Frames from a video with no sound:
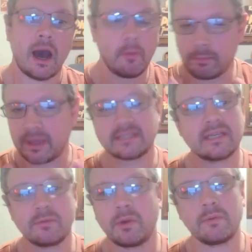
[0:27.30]

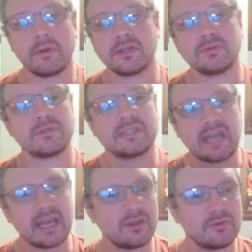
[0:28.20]
Basically, what I want to do is
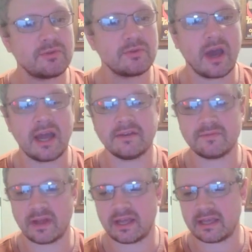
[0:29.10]
take you through kind of
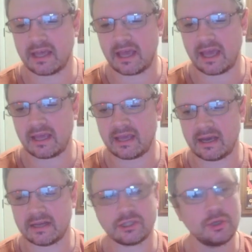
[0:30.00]
like
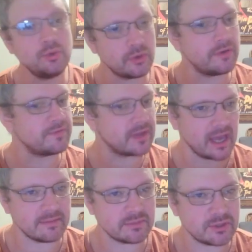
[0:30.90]
a tour of the game,